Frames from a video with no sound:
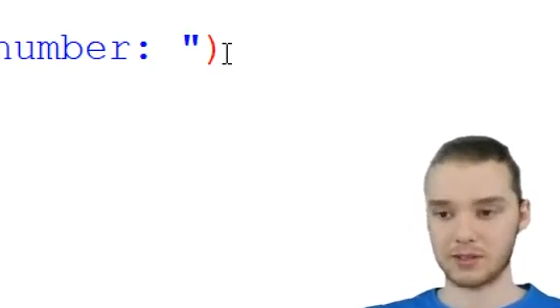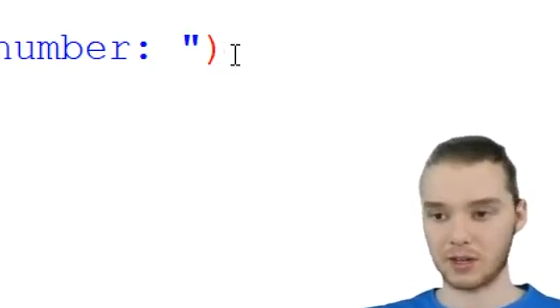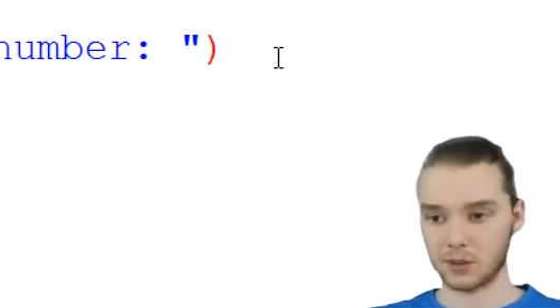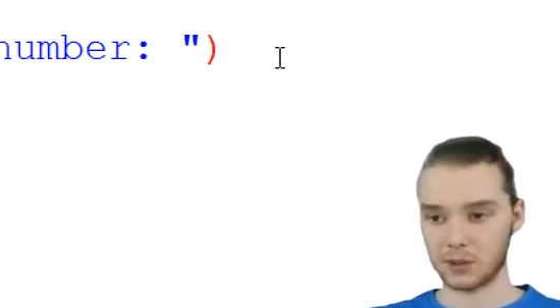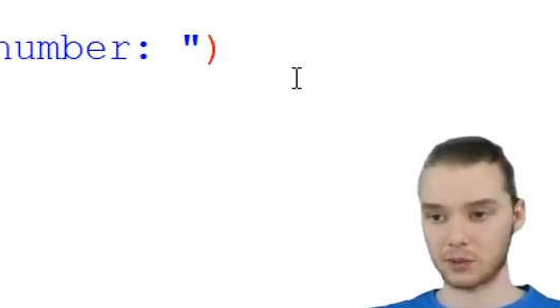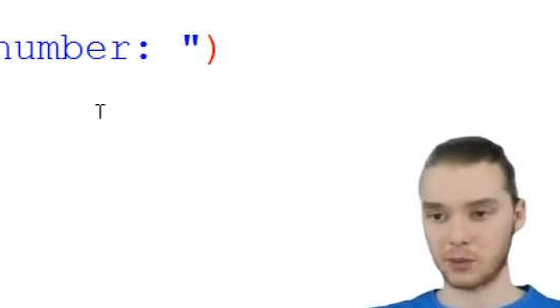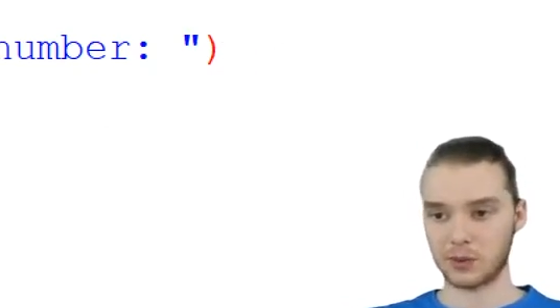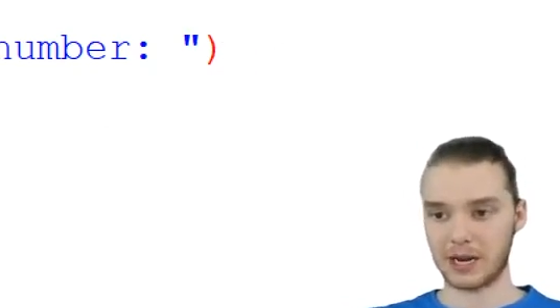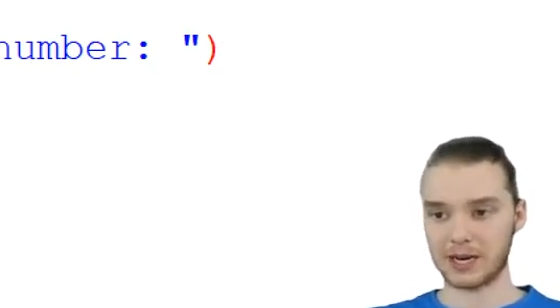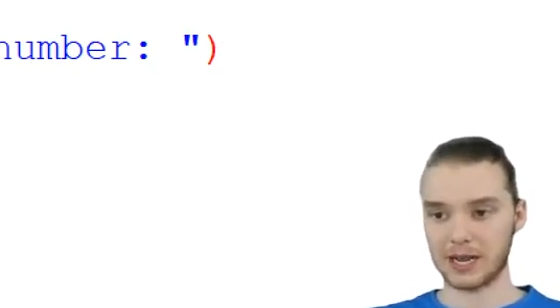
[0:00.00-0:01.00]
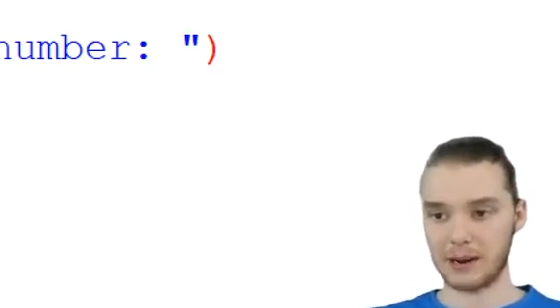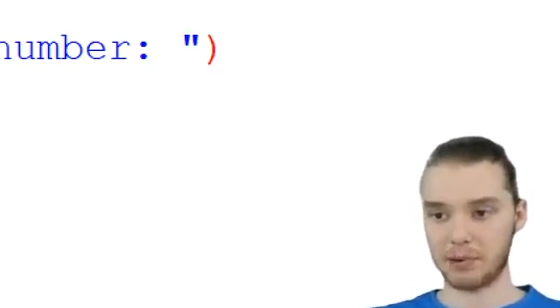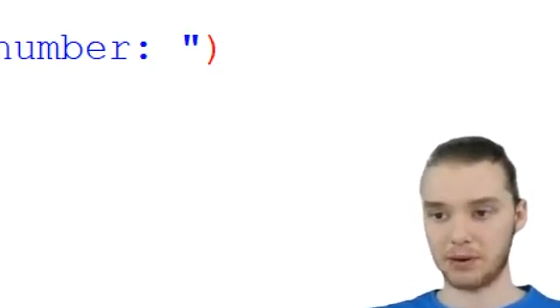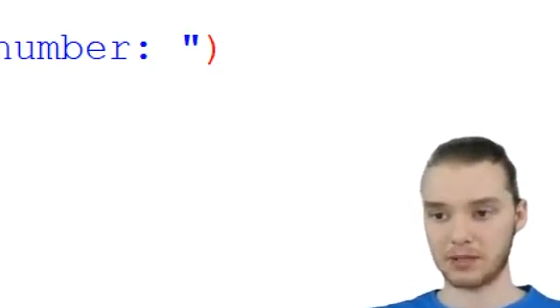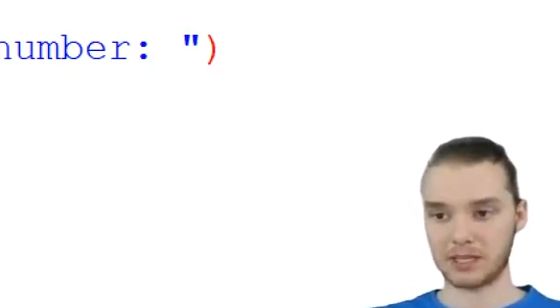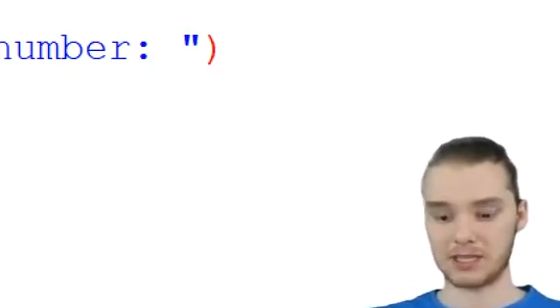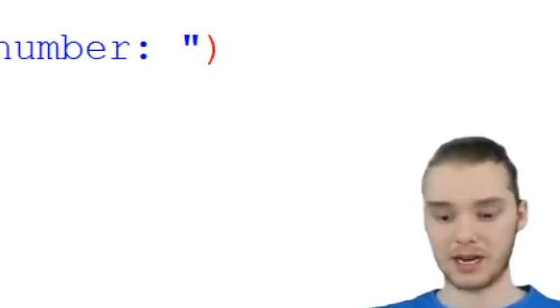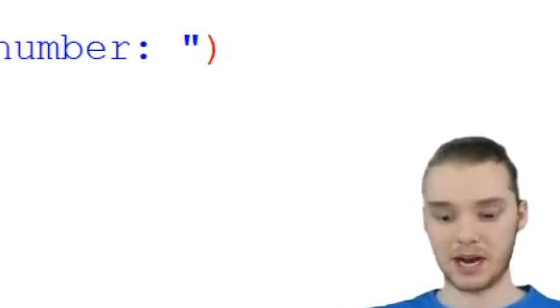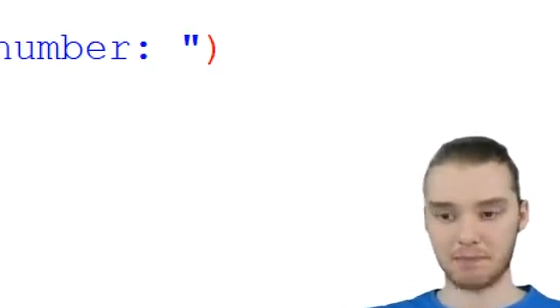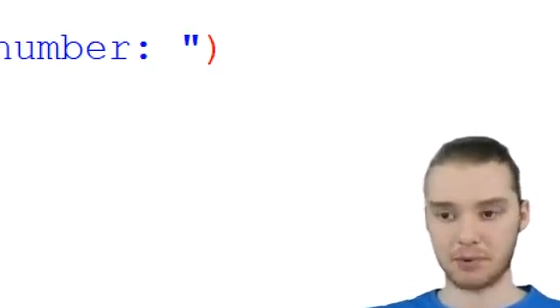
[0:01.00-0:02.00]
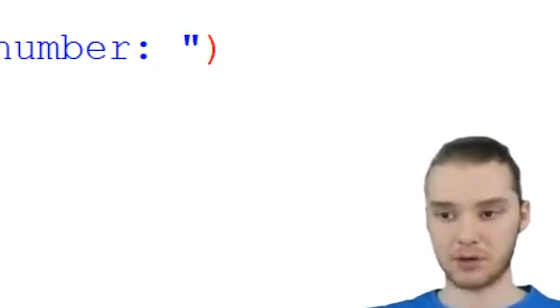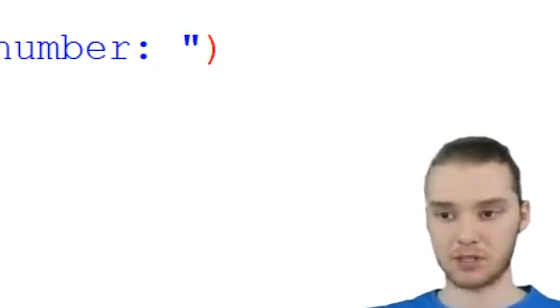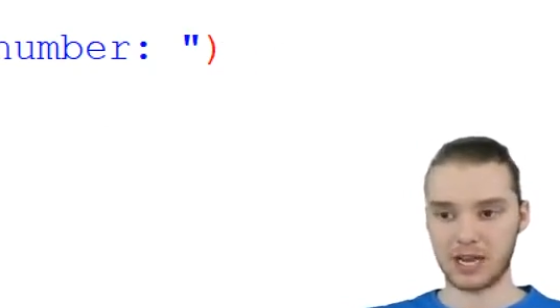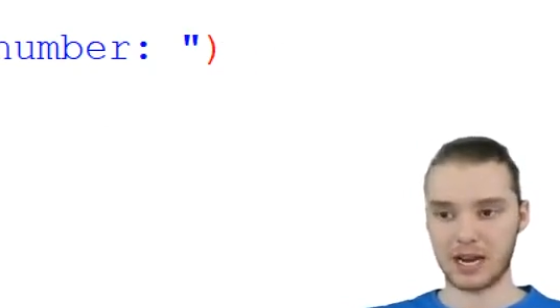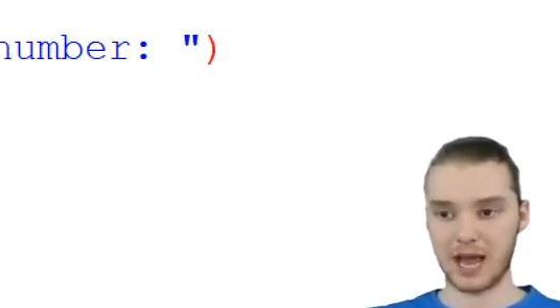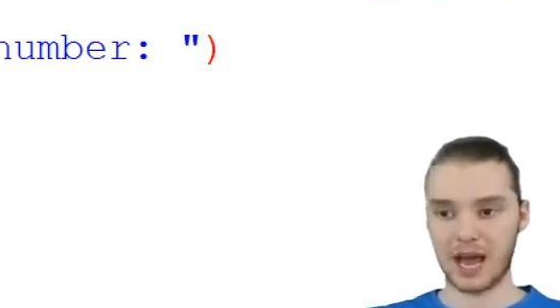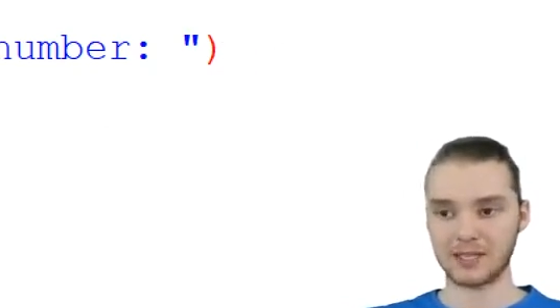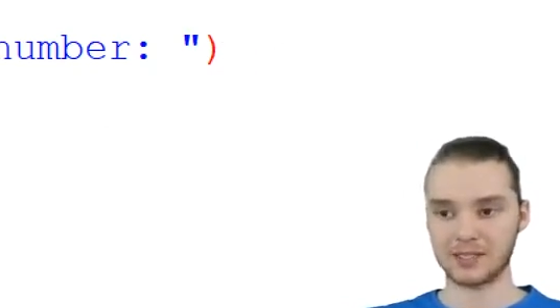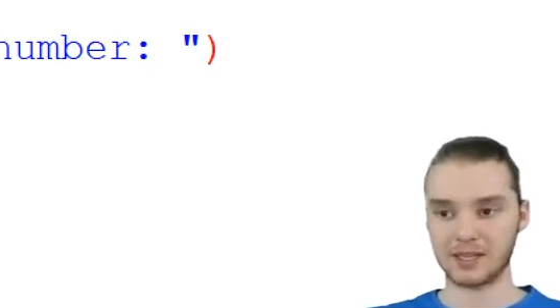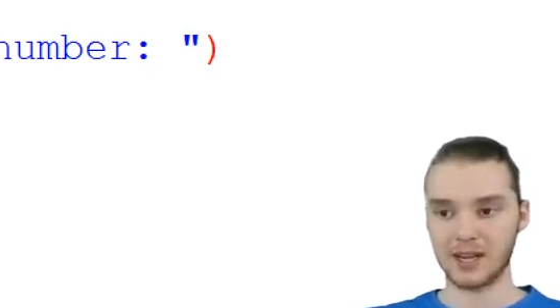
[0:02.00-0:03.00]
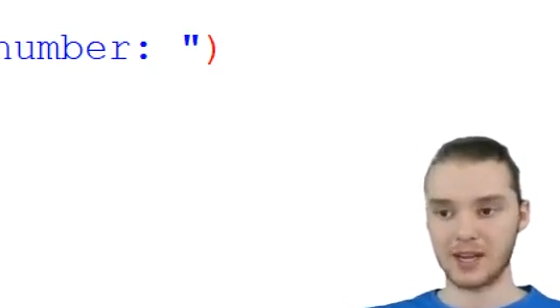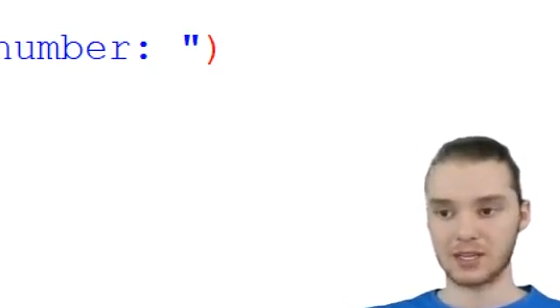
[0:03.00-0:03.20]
in other words, when we're getting input that's not %s,